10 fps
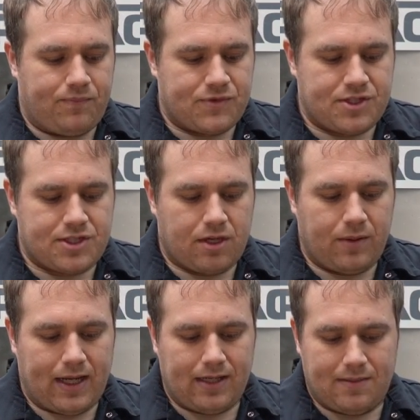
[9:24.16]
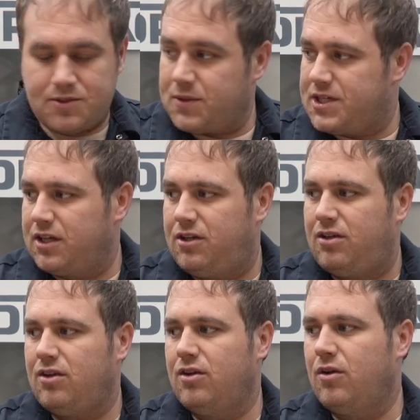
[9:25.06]
So we ended up switching
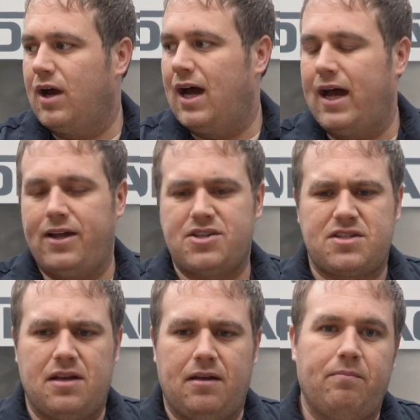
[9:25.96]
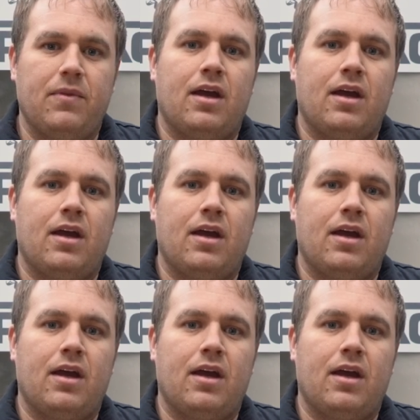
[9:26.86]
to just a